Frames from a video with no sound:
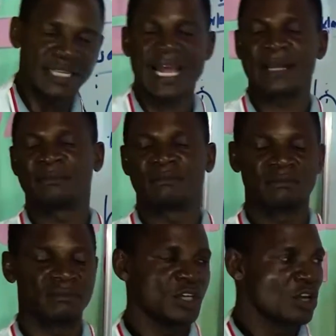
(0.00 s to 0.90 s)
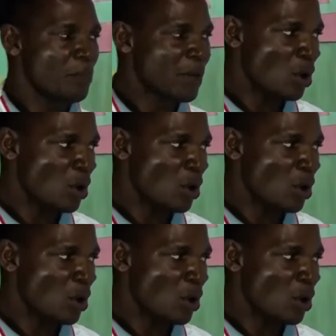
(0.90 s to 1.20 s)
That is the time,